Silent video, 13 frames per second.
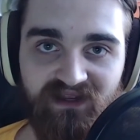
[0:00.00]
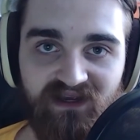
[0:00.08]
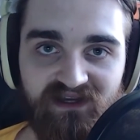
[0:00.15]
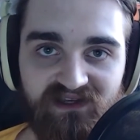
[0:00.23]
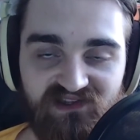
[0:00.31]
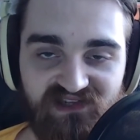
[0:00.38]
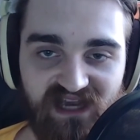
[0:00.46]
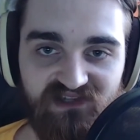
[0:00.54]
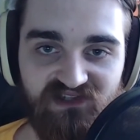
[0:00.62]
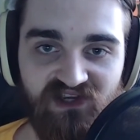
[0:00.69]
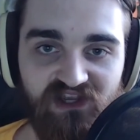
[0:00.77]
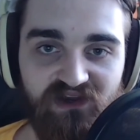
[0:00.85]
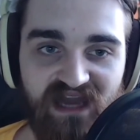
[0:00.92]

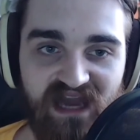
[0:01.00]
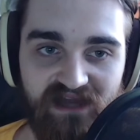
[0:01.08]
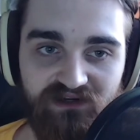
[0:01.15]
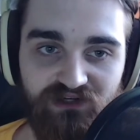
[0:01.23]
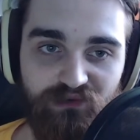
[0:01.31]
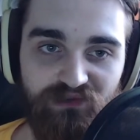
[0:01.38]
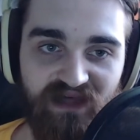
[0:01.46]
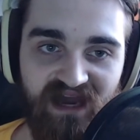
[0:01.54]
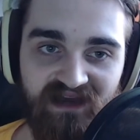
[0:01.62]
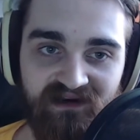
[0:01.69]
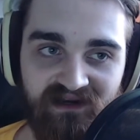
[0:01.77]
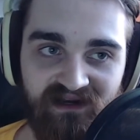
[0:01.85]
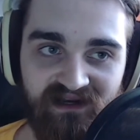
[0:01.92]
says you can't do
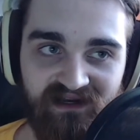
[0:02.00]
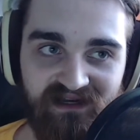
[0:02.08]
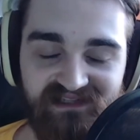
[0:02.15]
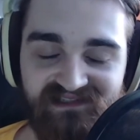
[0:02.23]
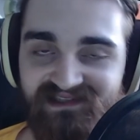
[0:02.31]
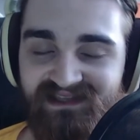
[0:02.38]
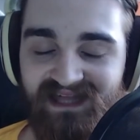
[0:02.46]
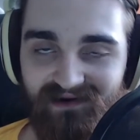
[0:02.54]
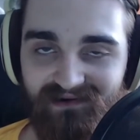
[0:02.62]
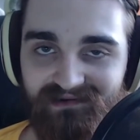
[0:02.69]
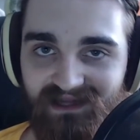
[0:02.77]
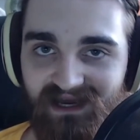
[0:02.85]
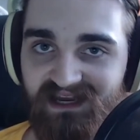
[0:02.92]
that. It's
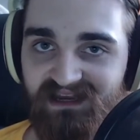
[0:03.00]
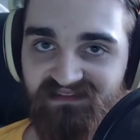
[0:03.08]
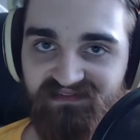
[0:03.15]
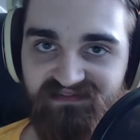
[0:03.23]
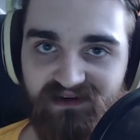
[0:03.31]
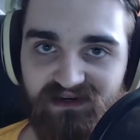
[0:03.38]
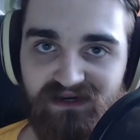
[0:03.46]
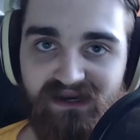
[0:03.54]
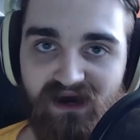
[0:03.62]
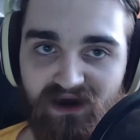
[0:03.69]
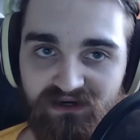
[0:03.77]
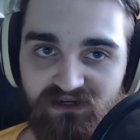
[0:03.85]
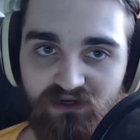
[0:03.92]
their life,
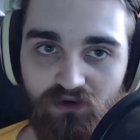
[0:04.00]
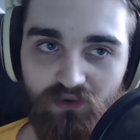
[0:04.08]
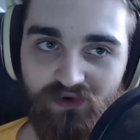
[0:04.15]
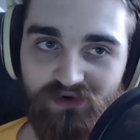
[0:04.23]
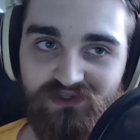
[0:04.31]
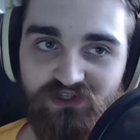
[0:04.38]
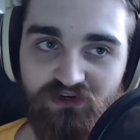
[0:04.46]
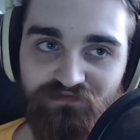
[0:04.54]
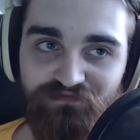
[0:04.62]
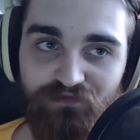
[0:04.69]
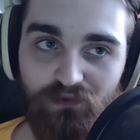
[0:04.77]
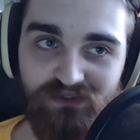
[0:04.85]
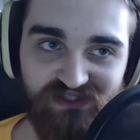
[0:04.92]
not yours. You're
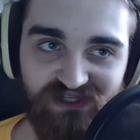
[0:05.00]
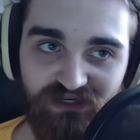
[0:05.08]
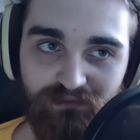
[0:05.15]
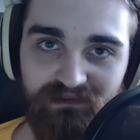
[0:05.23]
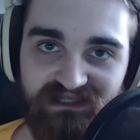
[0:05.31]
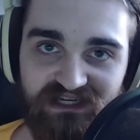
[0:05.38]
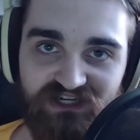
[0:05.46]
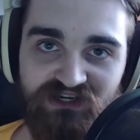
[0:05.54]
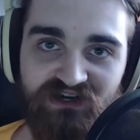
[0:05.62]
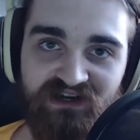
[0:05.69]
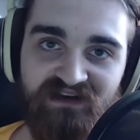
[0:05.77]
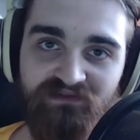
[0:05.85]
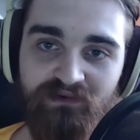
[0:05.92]
forcing your religion
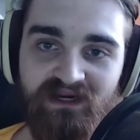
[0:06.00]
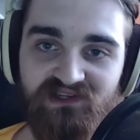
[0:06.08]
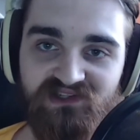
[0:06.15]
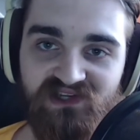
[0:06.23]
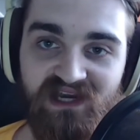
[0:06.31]
on everyone else.